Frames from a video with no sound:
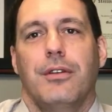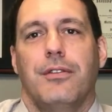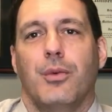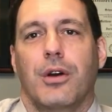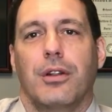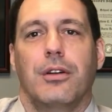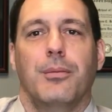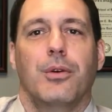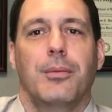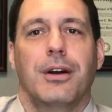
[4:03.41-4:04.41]
If you want to learn
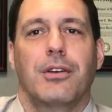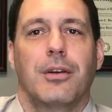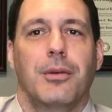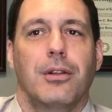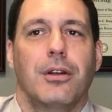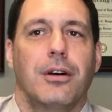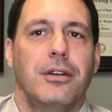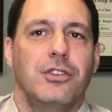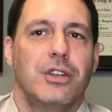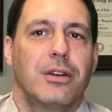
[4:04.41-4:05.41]
more about criminal law
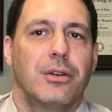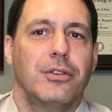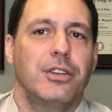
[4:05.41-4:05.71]
in general,